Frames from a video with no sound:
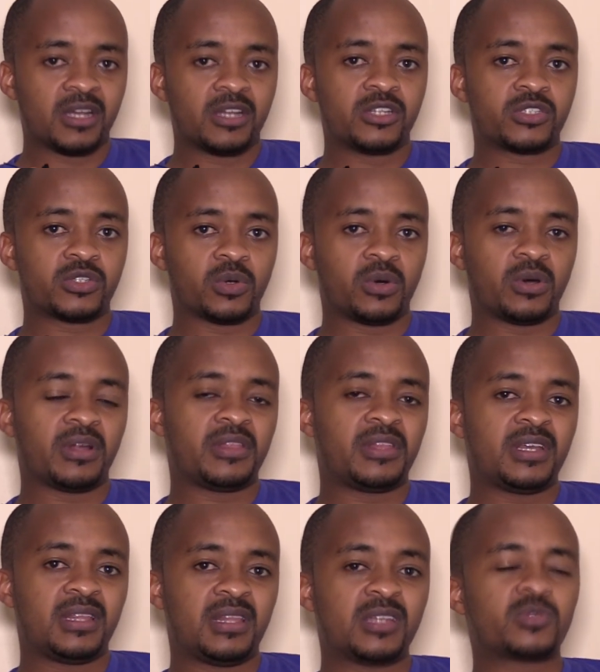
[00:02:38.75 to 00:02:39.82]
So
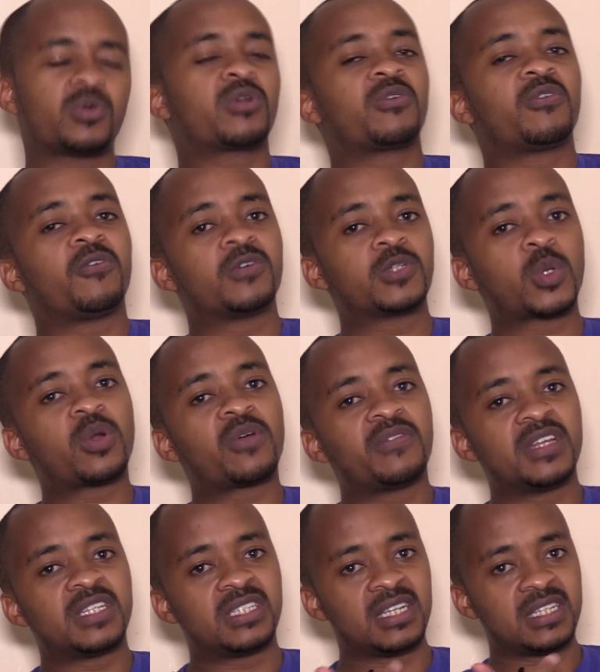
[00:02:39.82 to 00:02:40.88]
this was one of
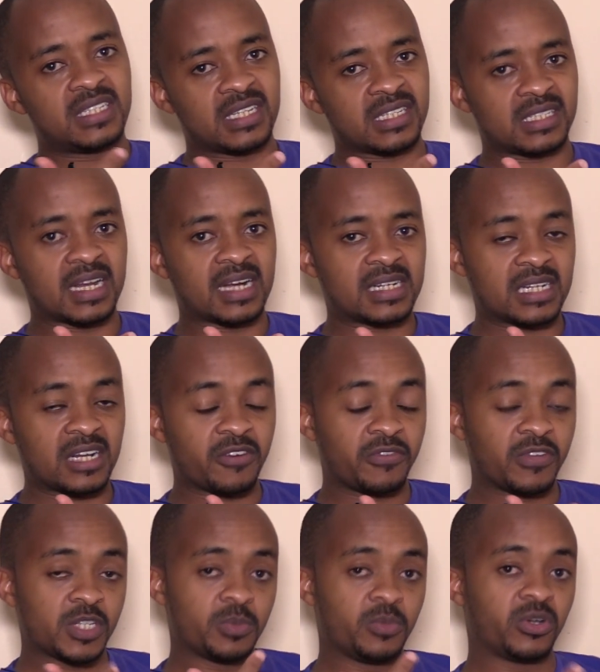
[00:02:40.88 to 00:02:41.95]
the changes that now
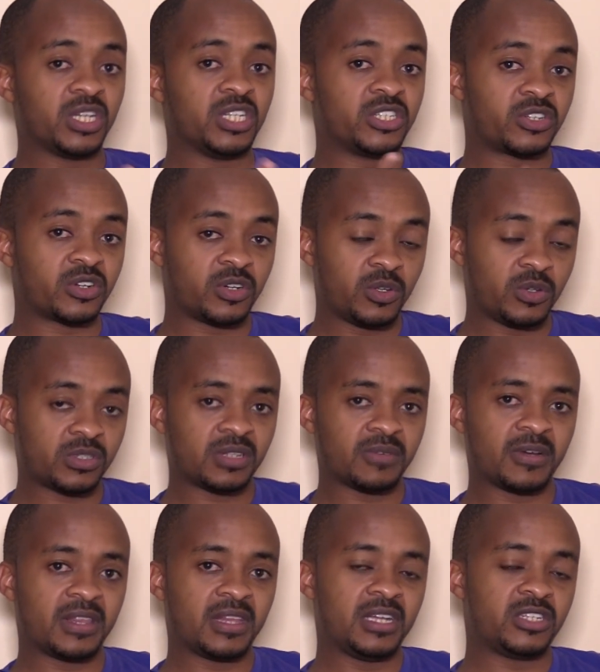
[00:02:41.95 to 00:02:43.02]
Facebook introduced
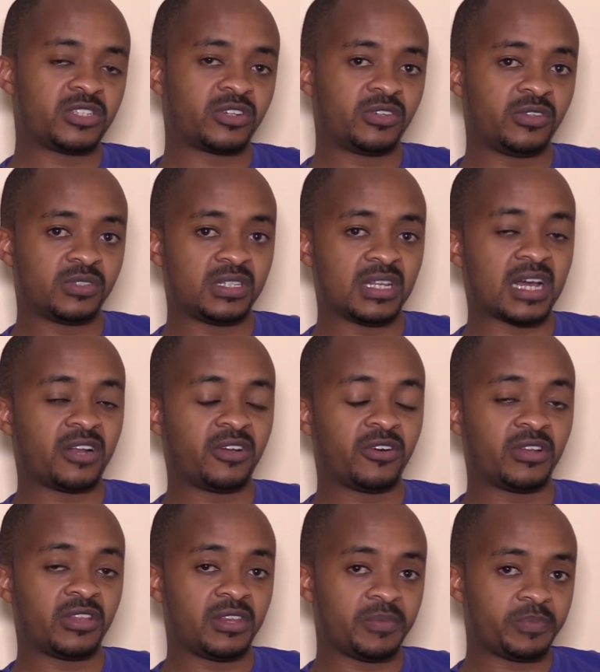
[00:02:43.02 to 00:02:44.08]
when they introduced the
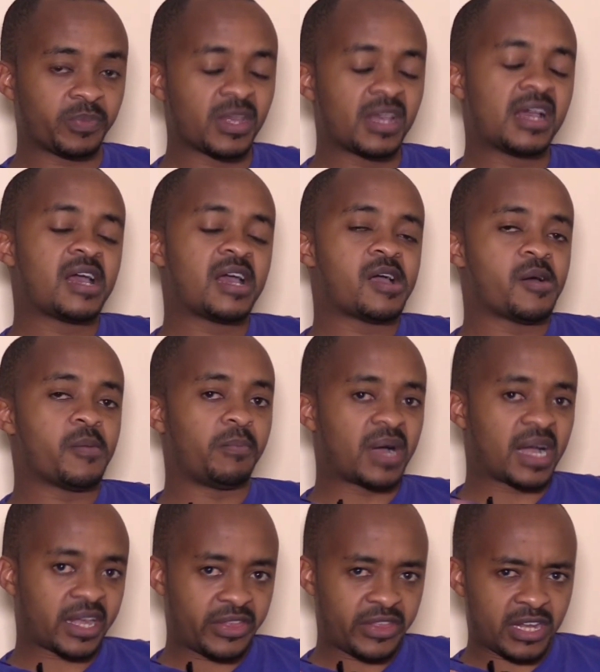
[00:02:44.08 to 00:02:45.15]
algorithm
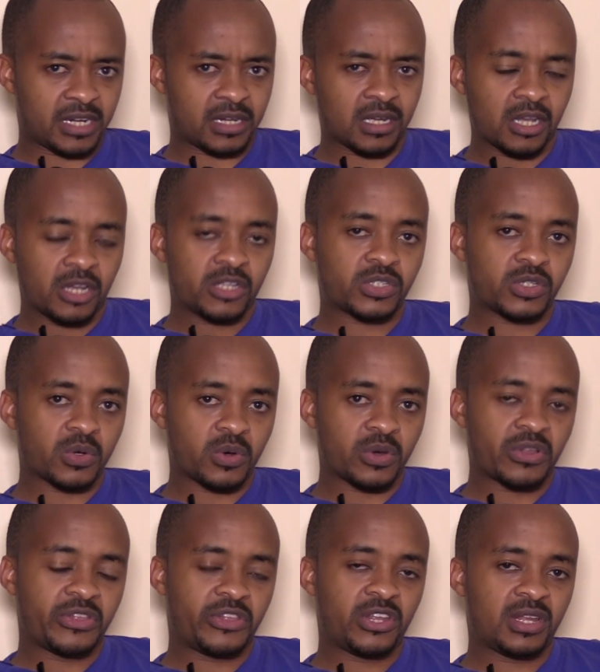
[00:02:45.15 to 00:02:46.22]
back then. So
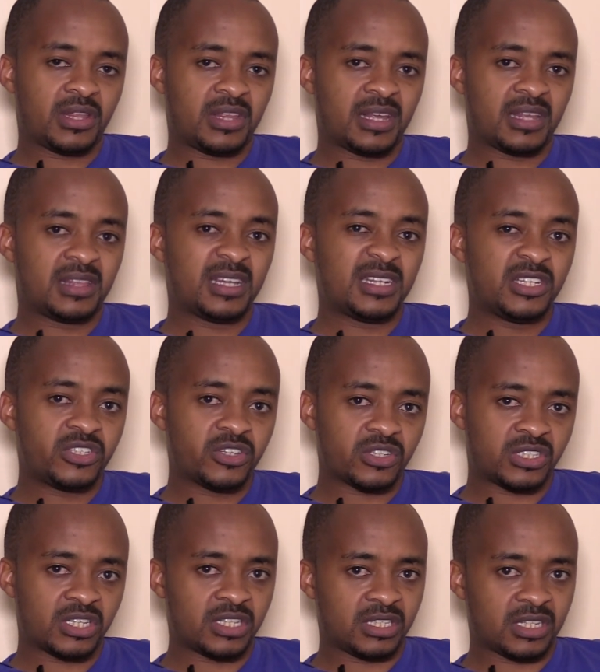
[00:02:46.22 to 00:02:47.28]
the initial
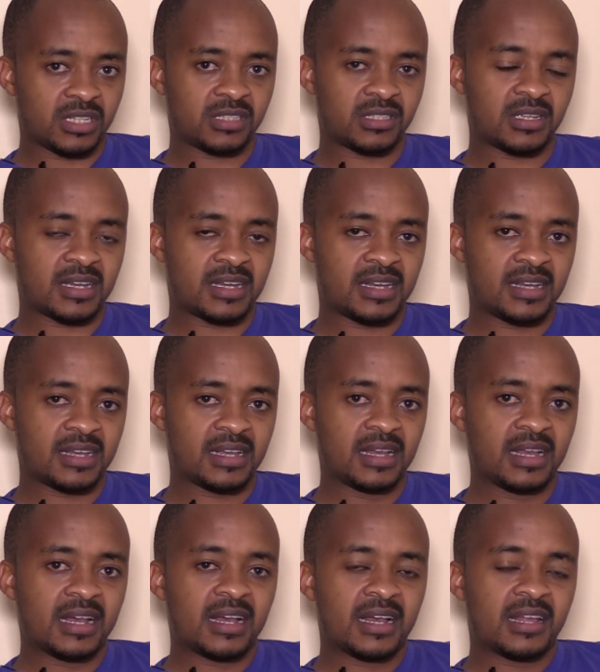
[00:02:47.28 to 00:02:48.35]
changes,
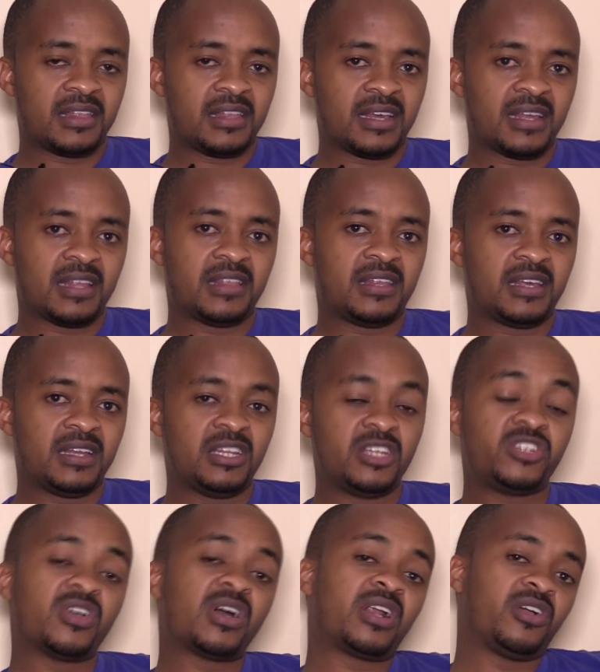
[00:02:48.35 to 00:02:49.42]
the
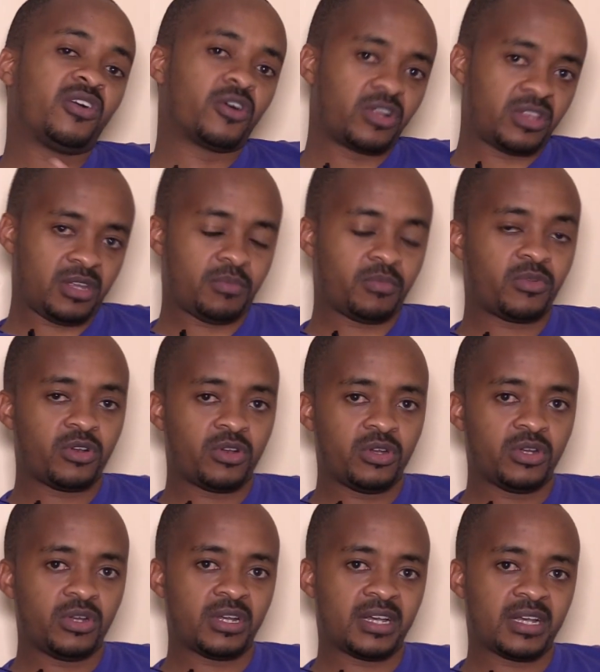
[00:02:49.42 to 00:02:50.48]
initial algorithm
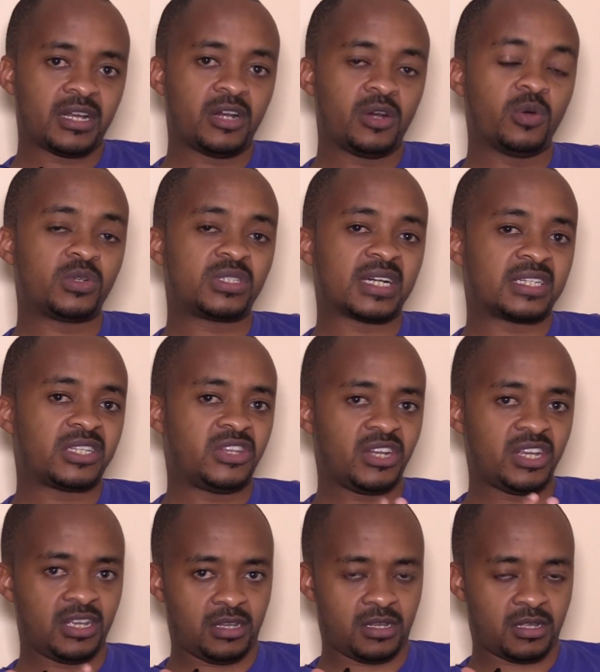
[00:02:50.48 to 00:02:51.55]
looked at
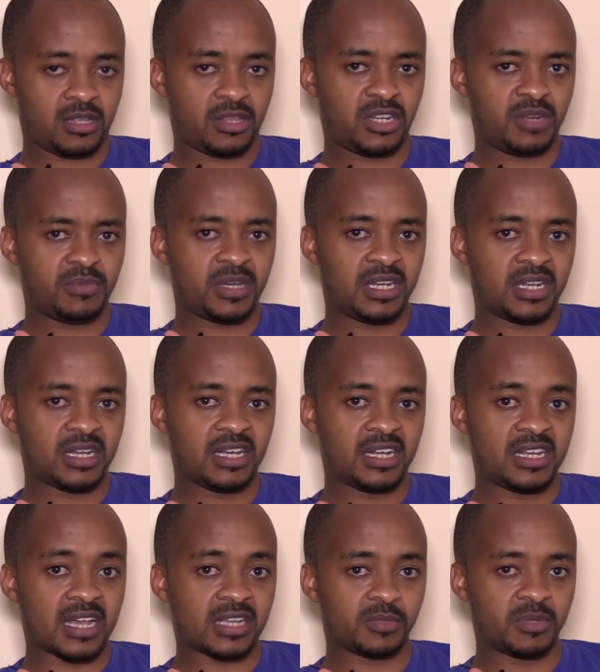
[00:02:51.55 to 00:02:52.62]
three main
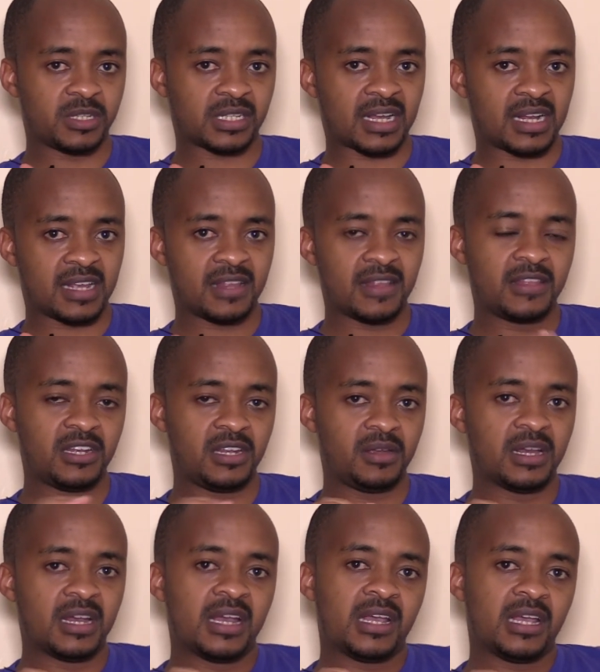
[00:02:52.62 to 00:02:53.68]
areas basically.
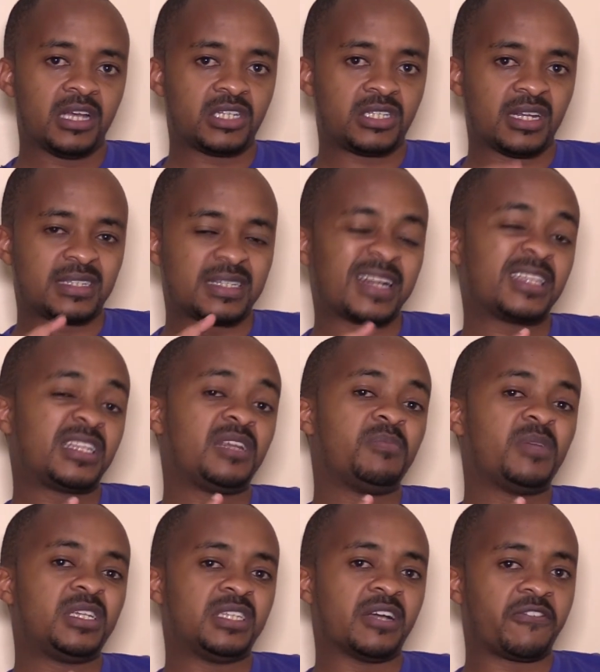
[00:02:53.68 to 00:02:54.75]
It had three
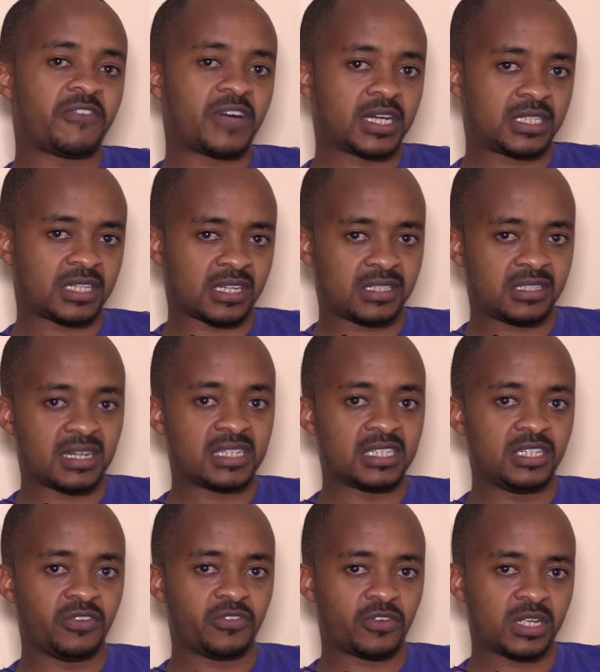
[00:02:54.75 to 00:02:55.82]
major factors that
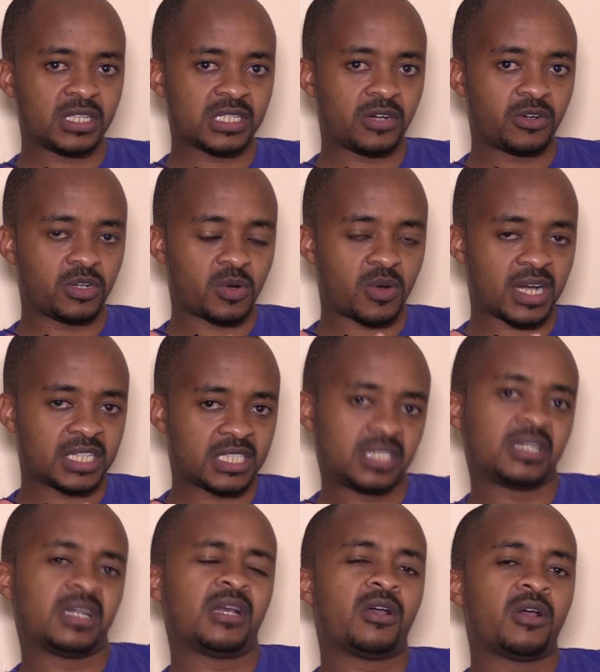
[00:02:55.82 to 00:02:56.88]
influenced how it worked.
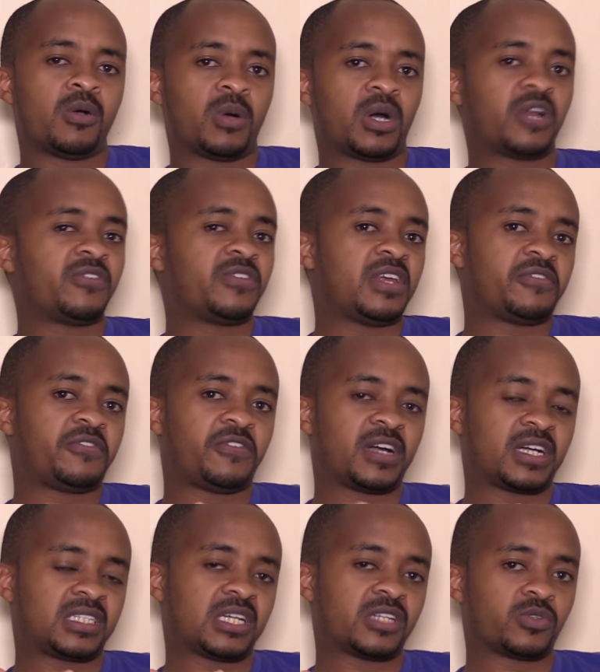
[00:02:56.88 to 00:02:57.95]
One of the
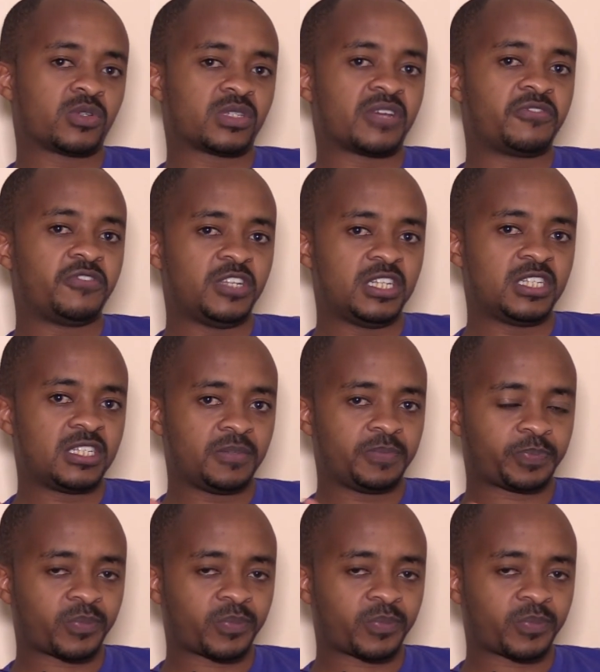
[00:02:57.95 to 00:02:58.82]
factors was affinity.